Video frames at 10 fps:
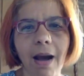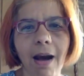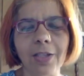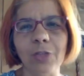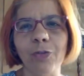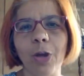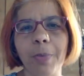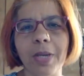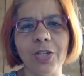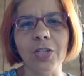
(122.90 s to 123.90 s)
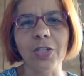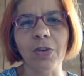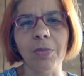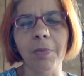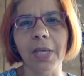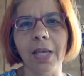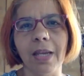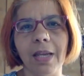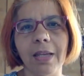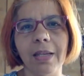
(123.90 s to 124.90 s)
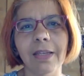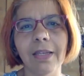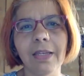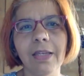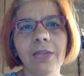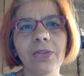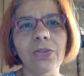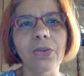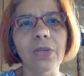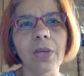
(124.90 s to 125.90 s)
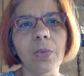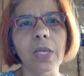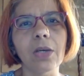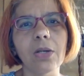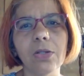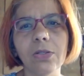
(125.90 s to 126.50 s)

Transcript: ask for your patience from the beginning. So here we go.